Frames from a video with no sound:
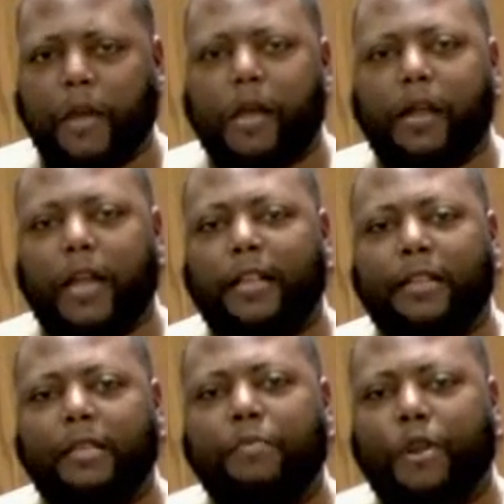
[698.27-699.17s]
let
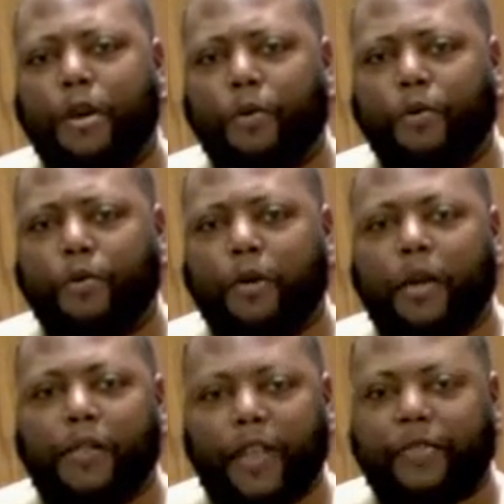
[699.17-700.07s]
them know
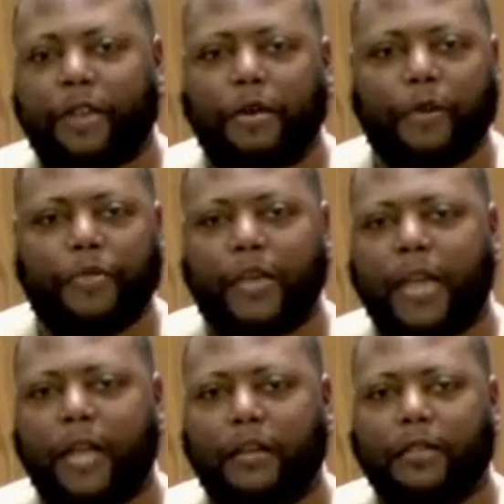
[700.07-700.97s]
that there are things